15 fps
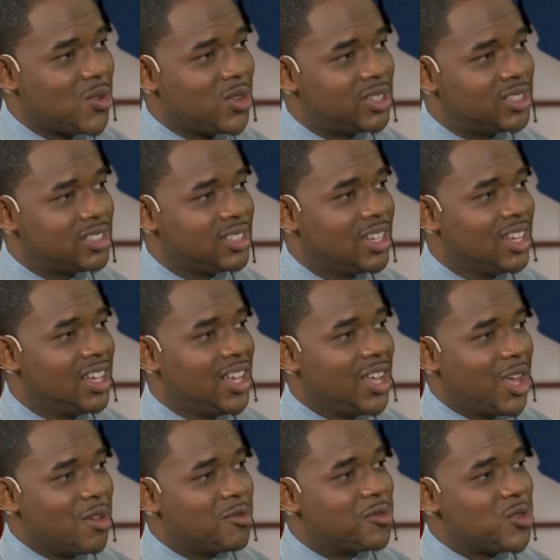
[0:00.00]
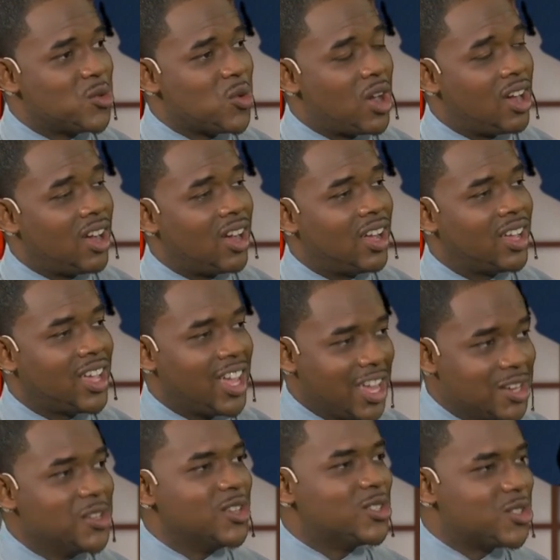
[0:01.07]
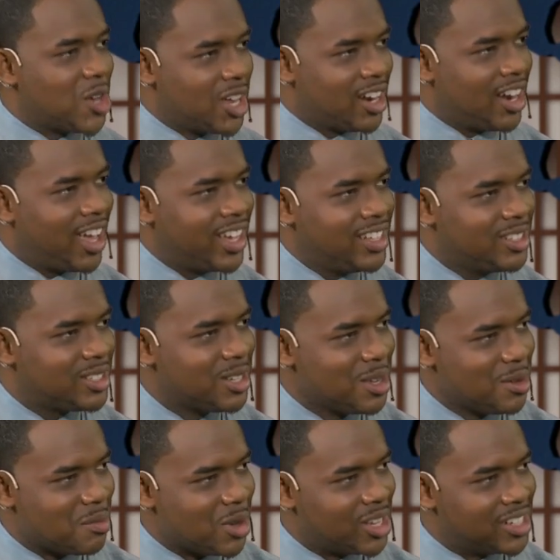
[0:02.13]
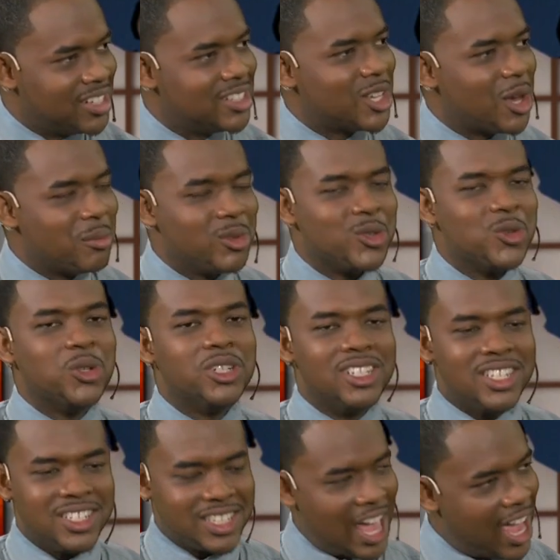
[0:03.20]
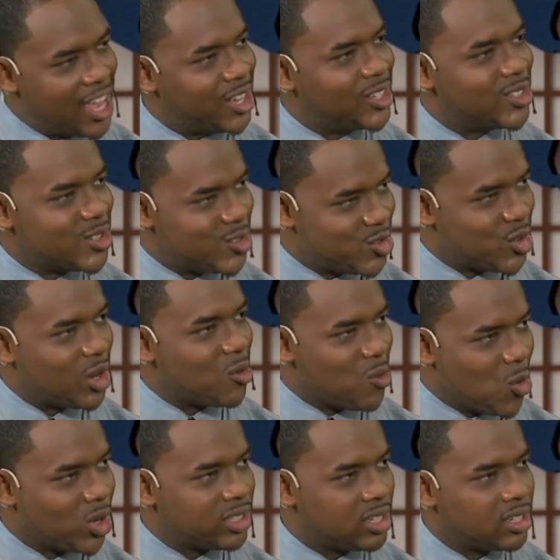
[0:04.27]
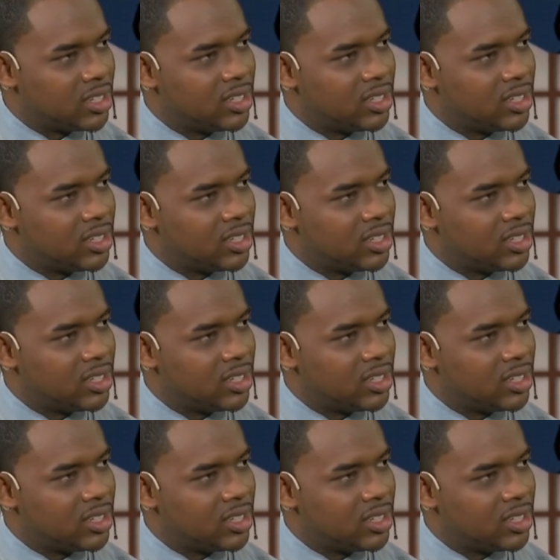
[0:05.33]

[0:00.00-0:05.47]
because if you are in the sunlight, many times you would desire to drink water